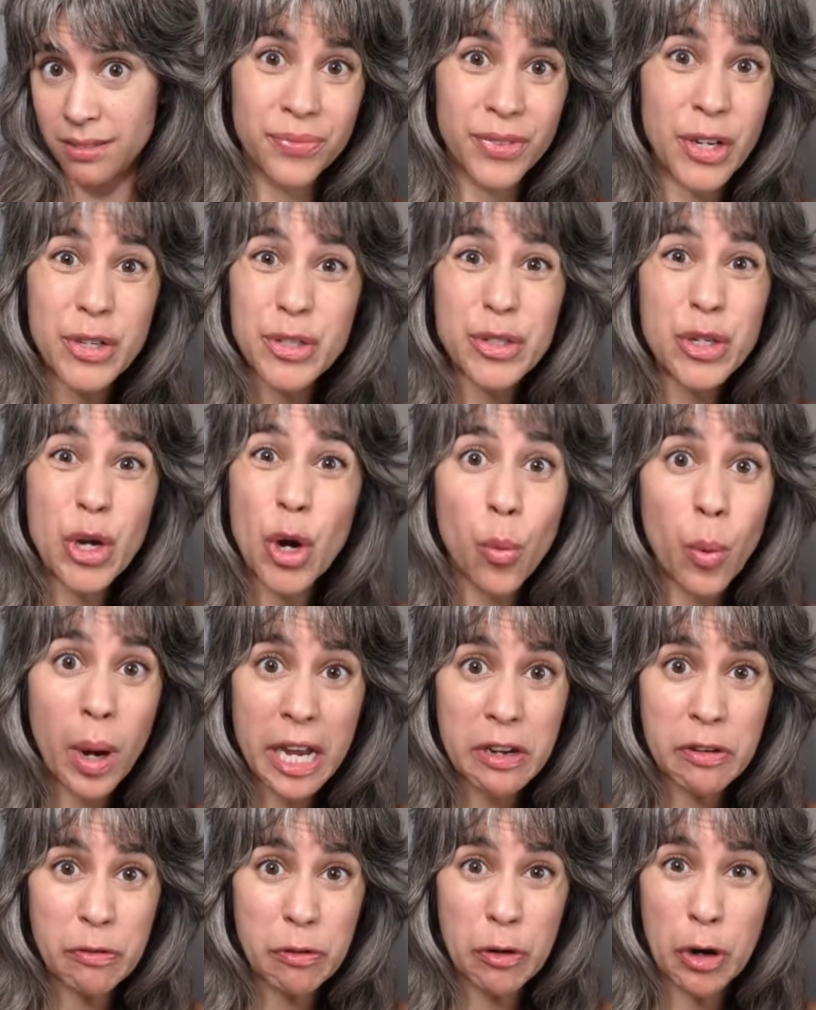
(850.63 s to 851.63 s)
There's no
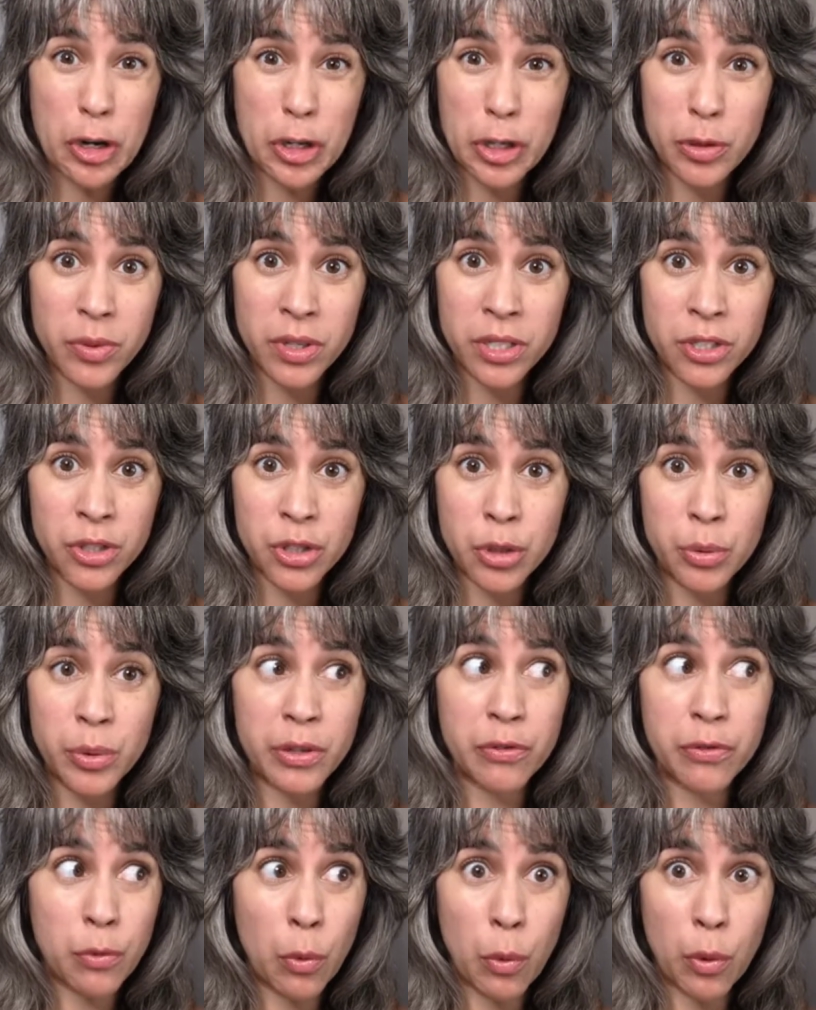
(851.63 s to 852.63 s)
way for our union to
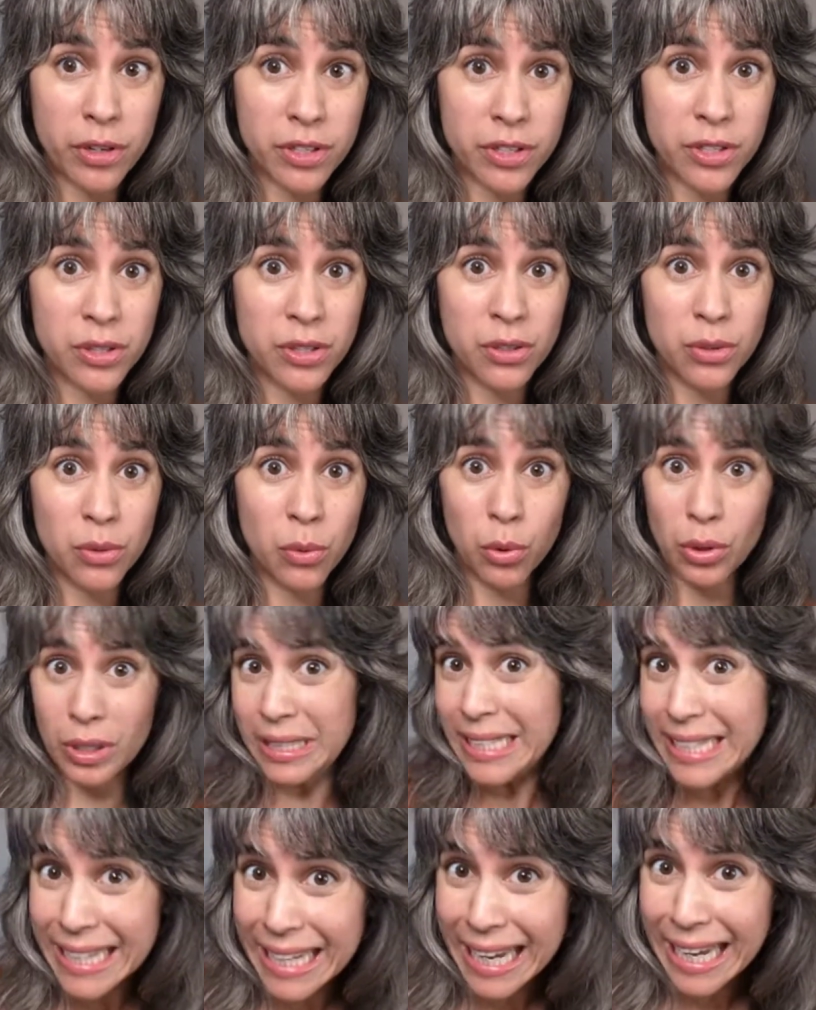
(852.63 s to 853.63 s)
enforce or
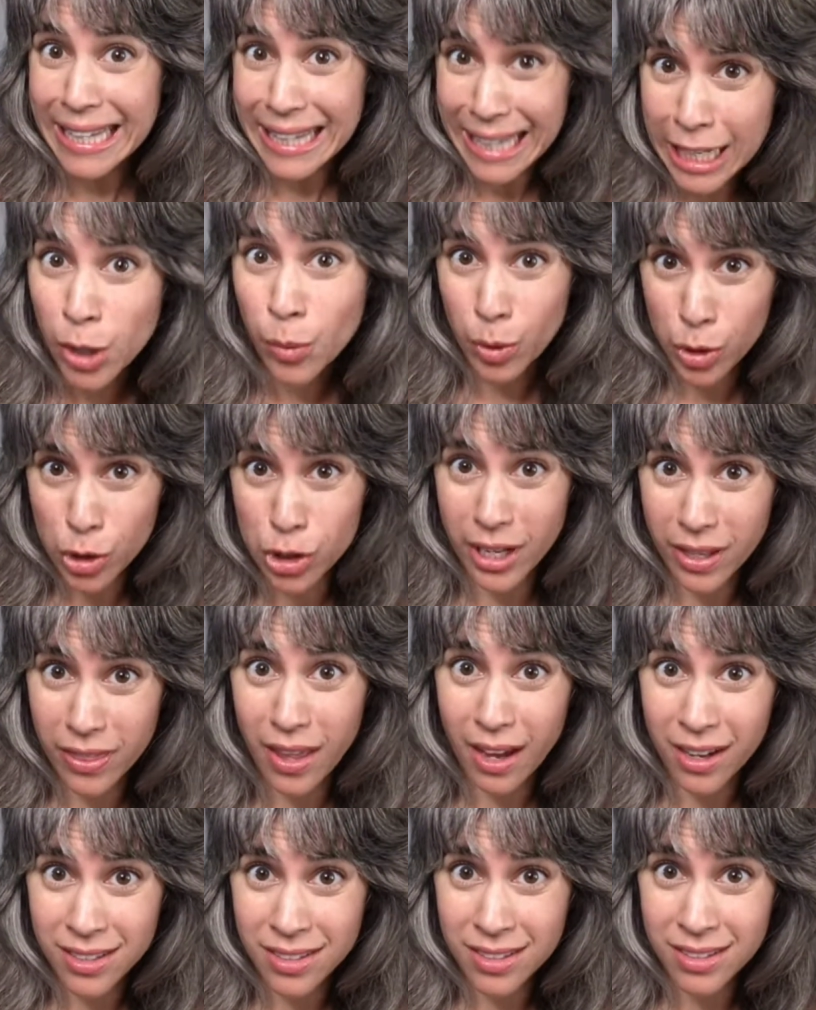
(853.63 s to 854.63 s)
litigate language like
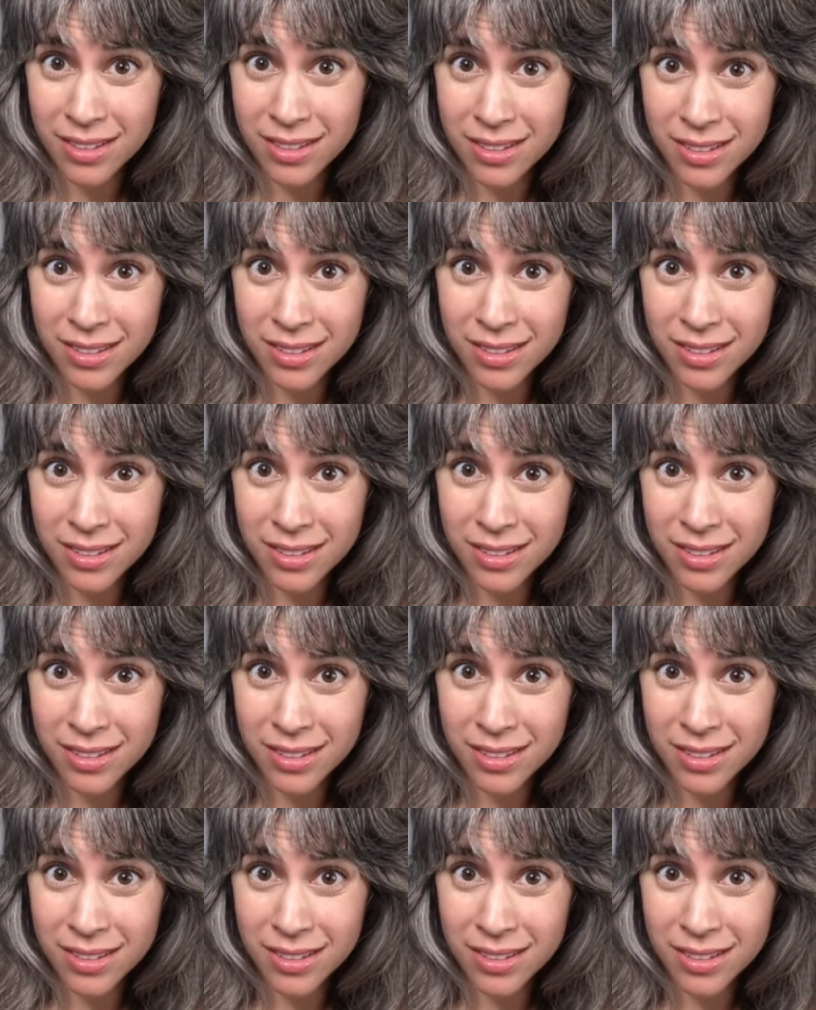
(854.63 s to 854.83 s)
that.